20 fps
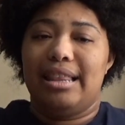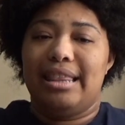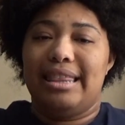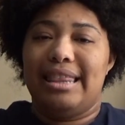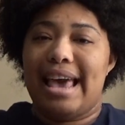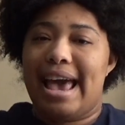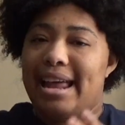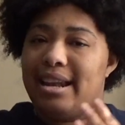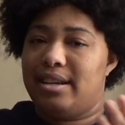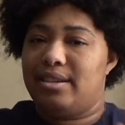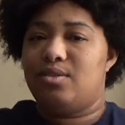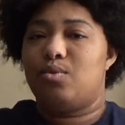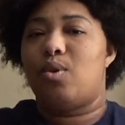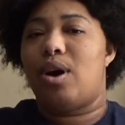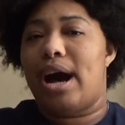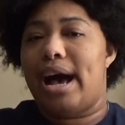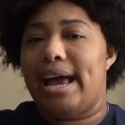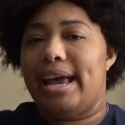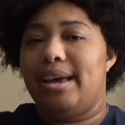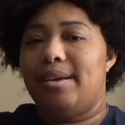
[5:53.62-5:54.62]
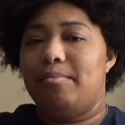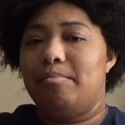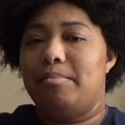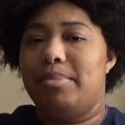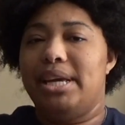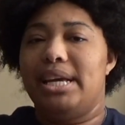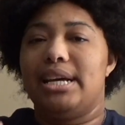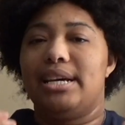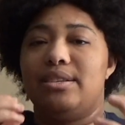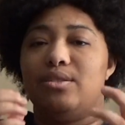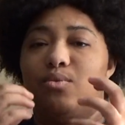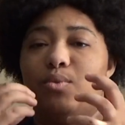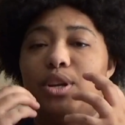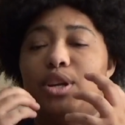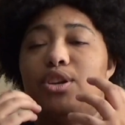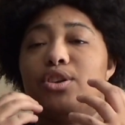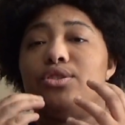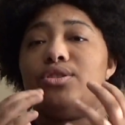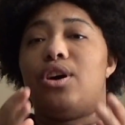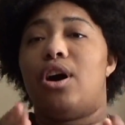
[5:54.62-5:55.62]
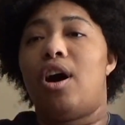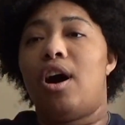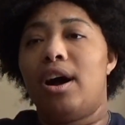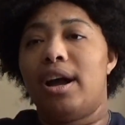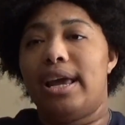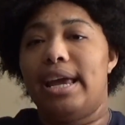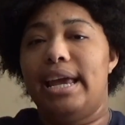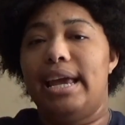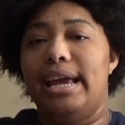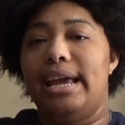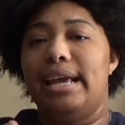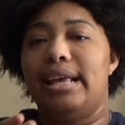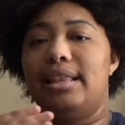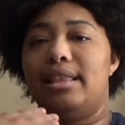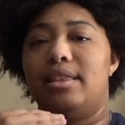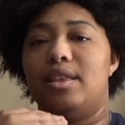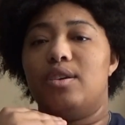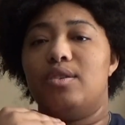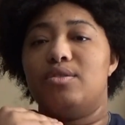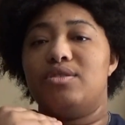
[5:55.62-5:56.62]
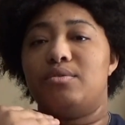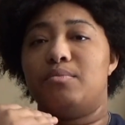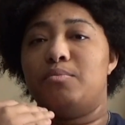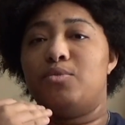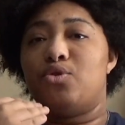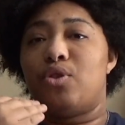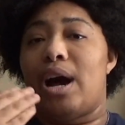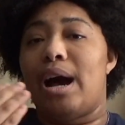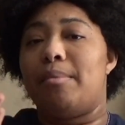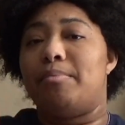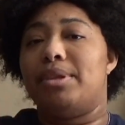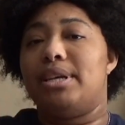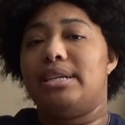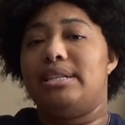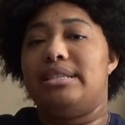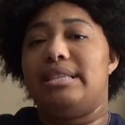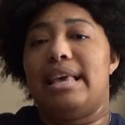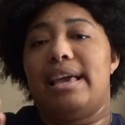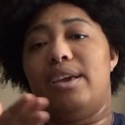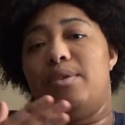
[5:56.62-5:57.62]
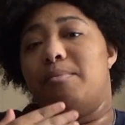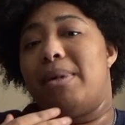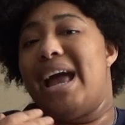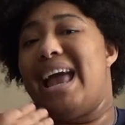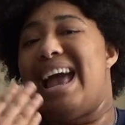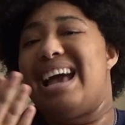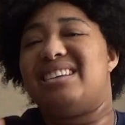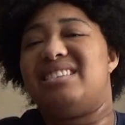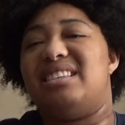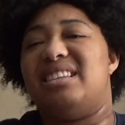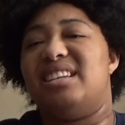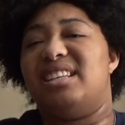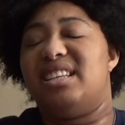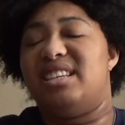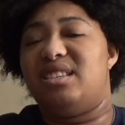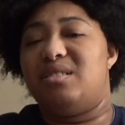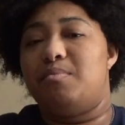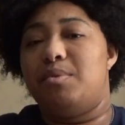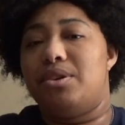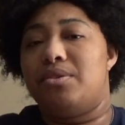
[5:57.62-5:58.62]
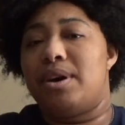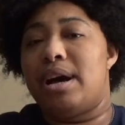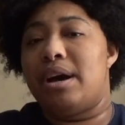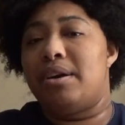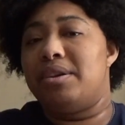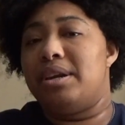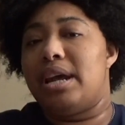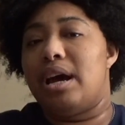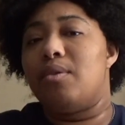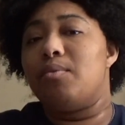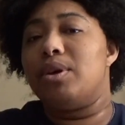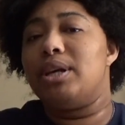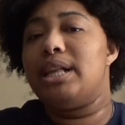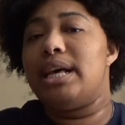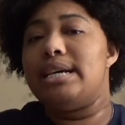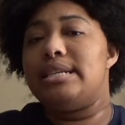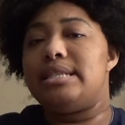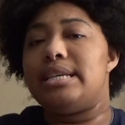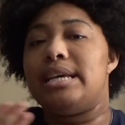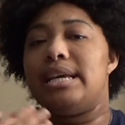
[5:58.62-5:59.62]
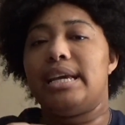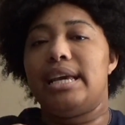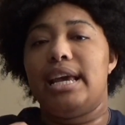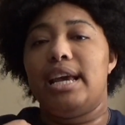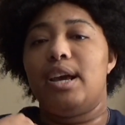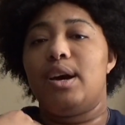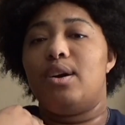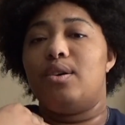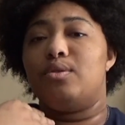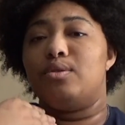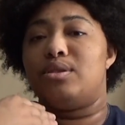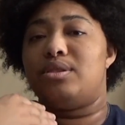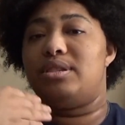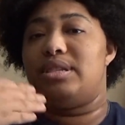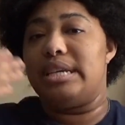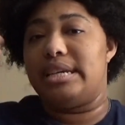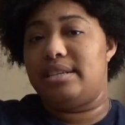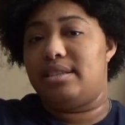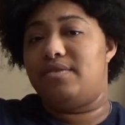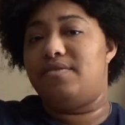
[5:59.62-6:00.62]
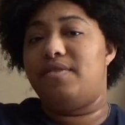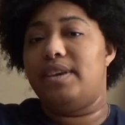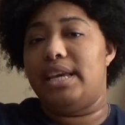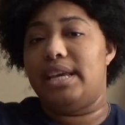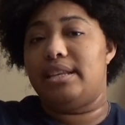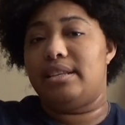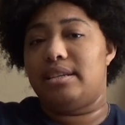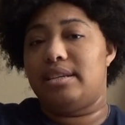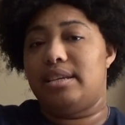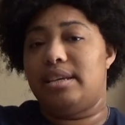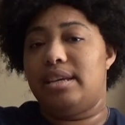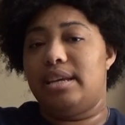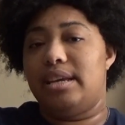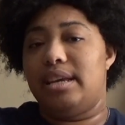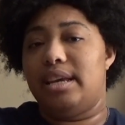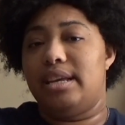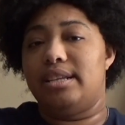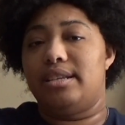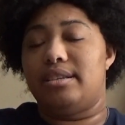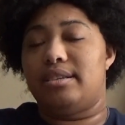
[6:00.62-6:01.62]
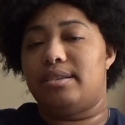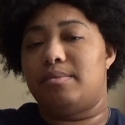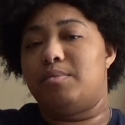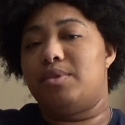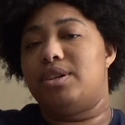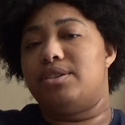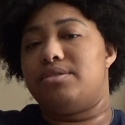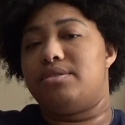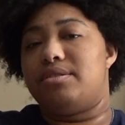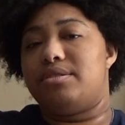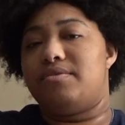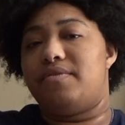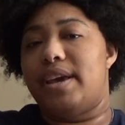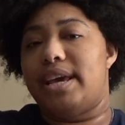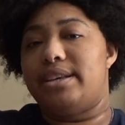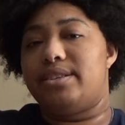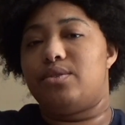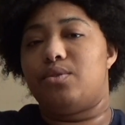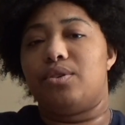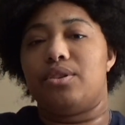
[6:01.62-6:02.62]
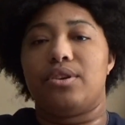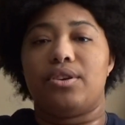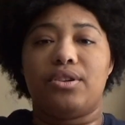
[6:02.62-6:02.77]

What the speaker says: That is why. Because when you're talking, those droplets that you might accidentally spew out and not realize it can go 6 feet into someone else's face or their